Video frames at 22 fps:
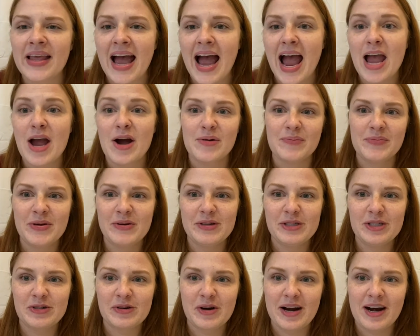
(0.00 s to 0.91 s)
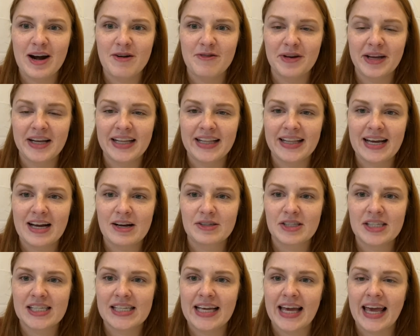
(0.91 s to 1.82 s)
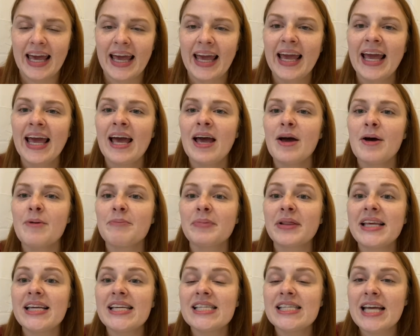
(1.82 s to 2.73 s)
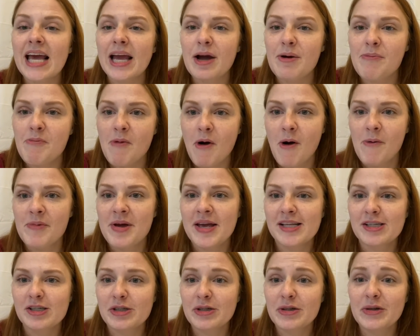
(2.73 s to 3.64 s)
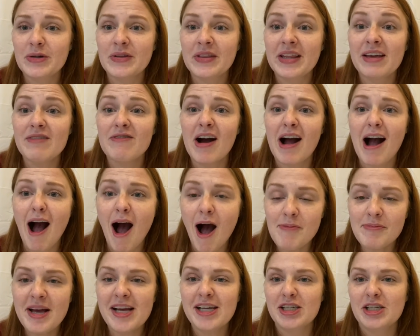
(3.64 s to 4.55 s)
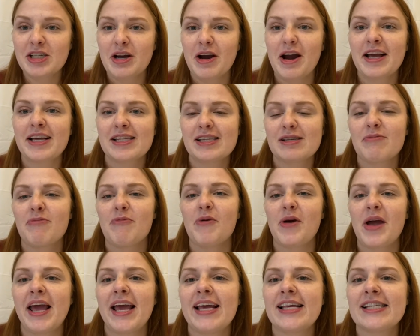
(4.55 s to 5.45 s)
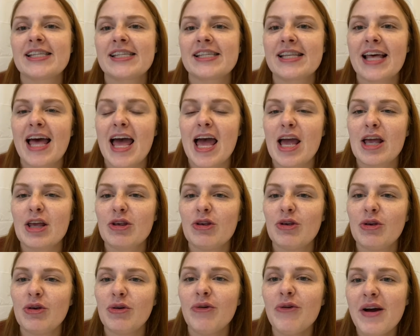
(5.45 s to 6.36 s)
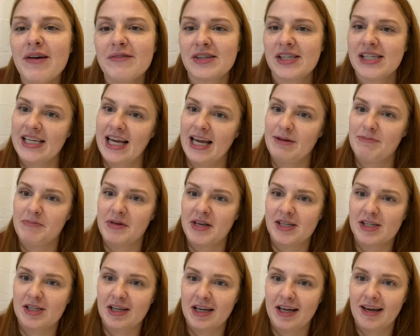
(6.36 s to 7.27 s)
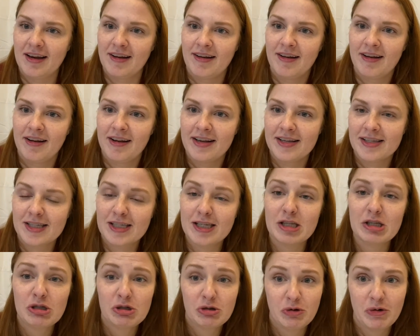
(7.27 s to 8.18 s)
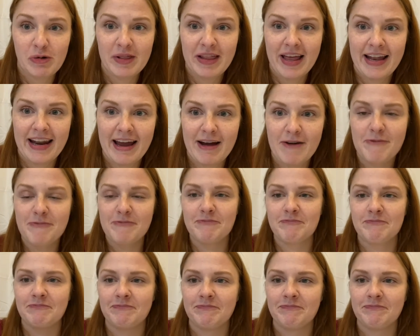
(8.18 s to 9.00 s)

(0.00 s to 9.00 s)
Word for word: I hope you enjoyed our read aloud today. Please take a moment to leave a comment sharing some ways that you have stayed busy since school let out.